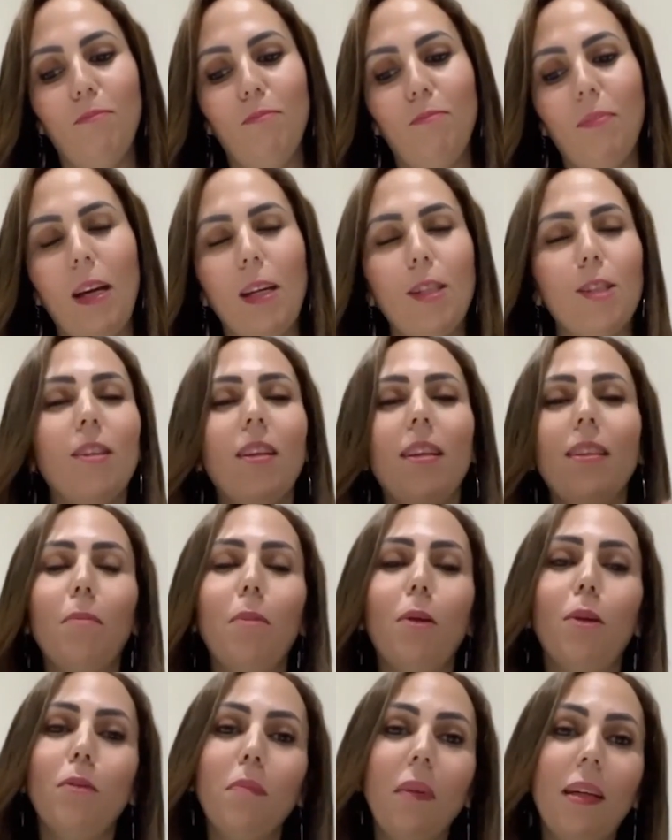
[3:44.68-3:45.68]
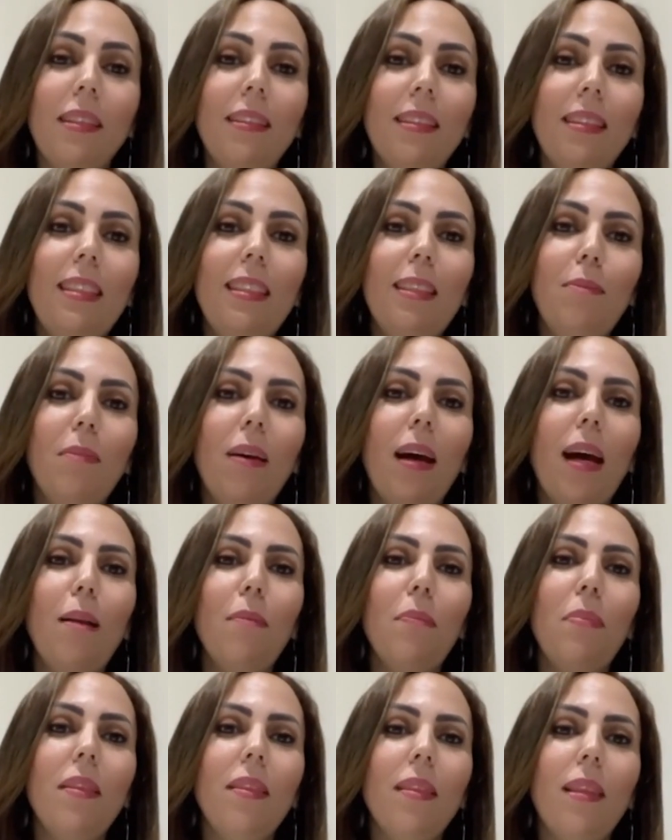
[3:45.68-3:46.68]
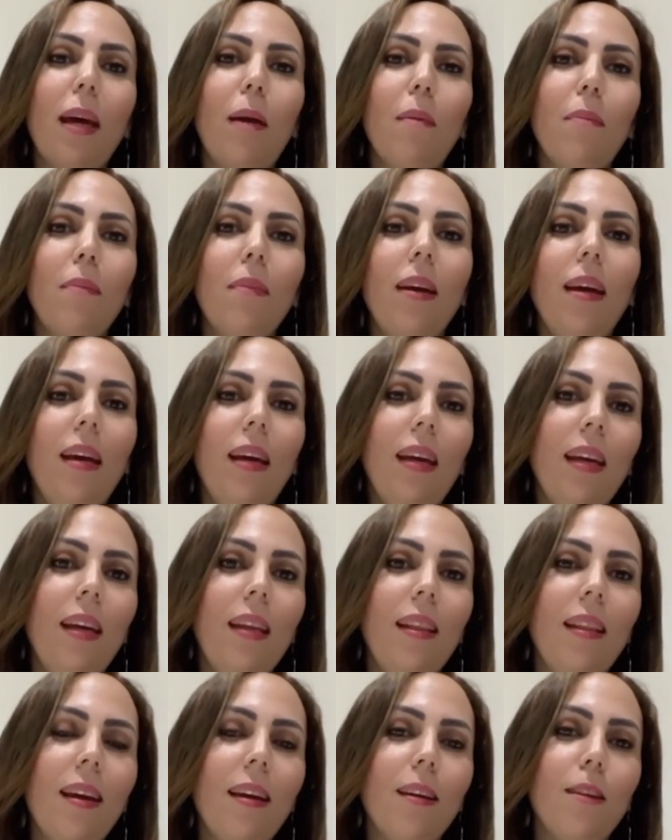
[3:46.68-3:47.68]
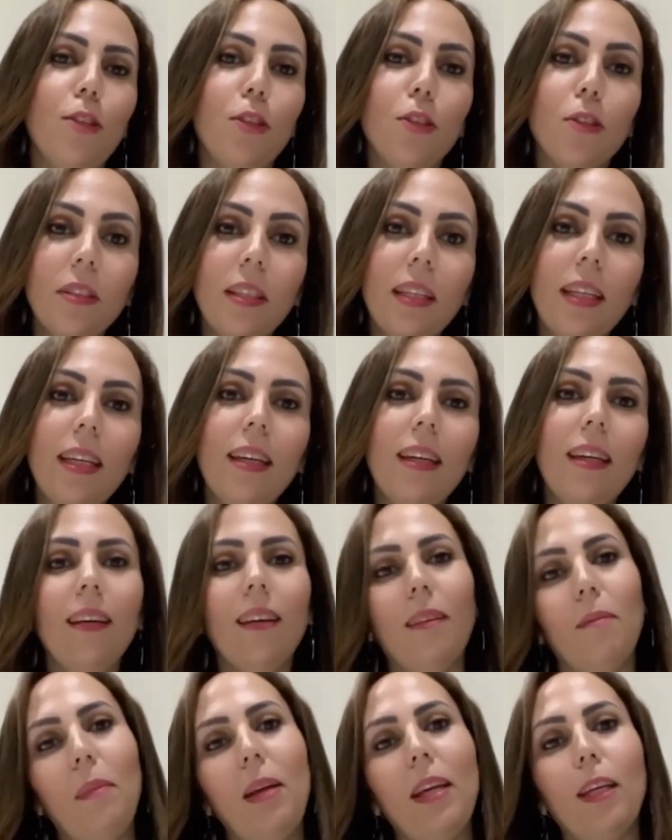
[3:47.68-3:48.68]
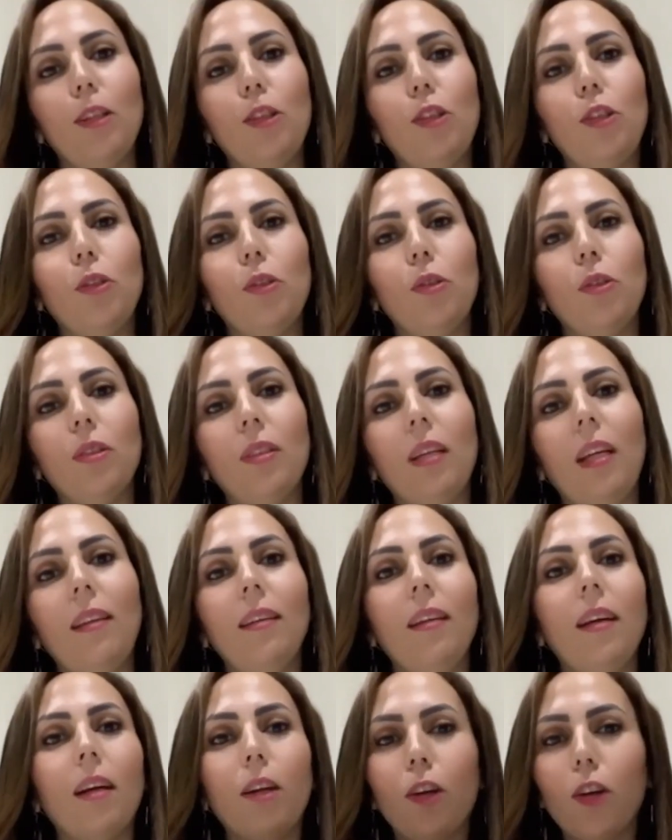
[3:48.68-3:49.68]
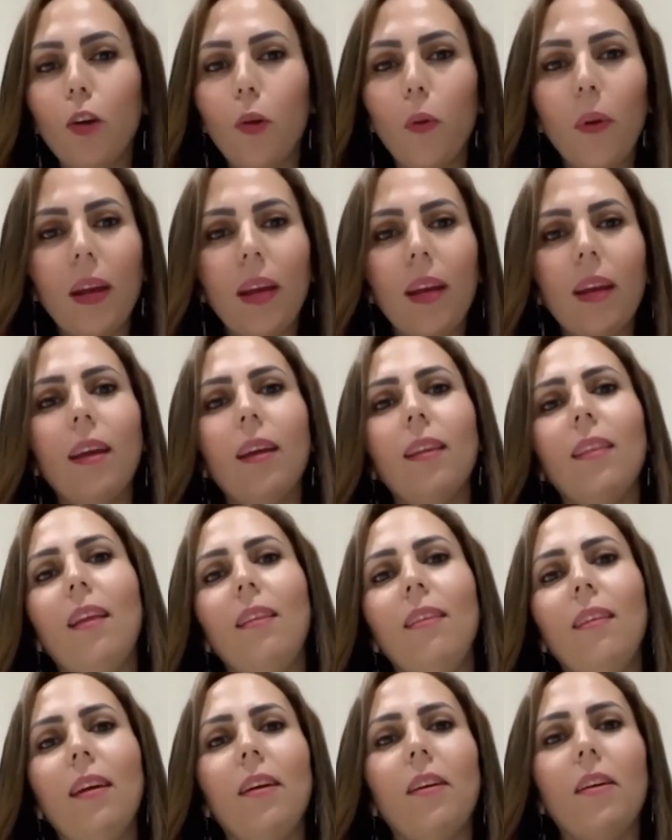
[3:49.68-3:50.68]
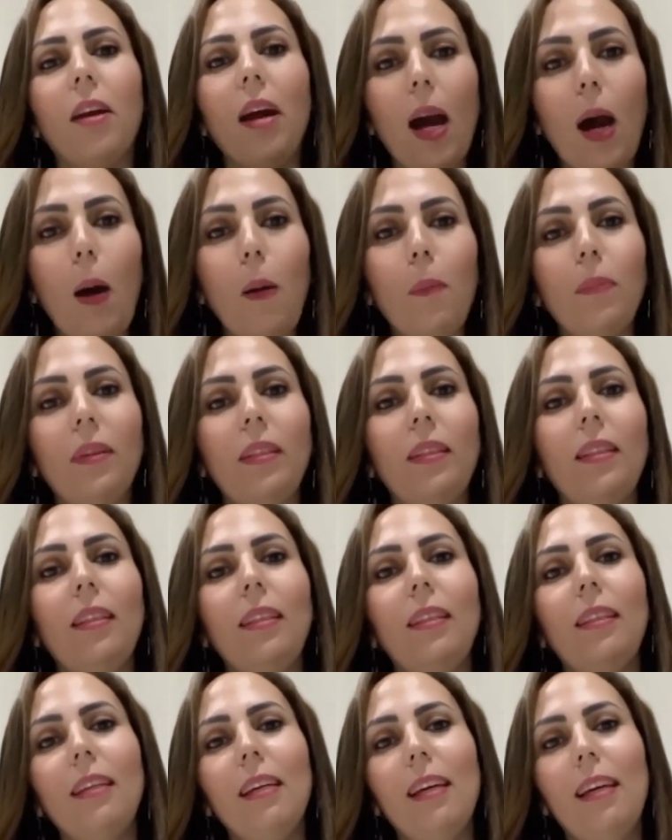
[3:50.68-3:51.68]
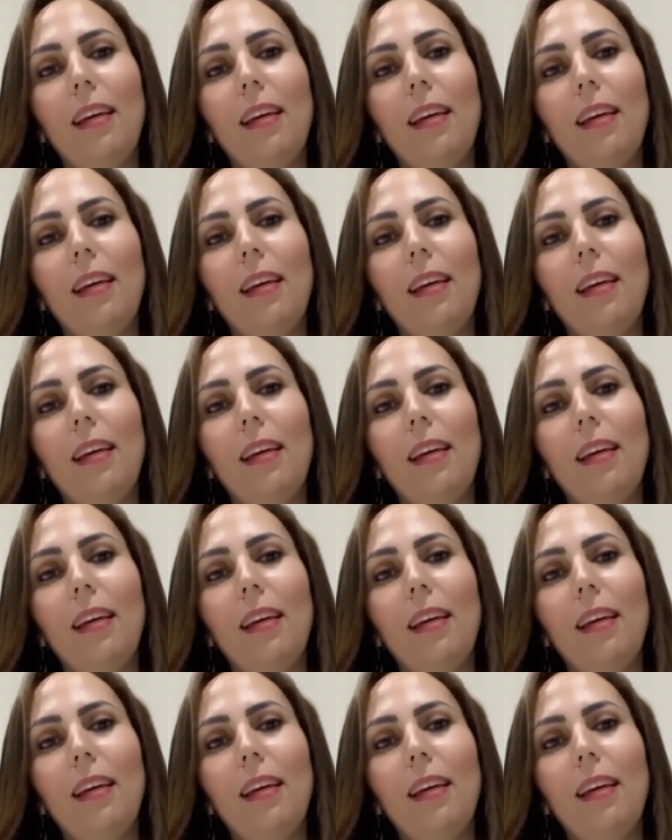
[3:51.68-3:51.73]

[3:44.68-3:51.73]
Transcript: passionate about my team, helping them in their journey, making sure that they are growing, that they are happy.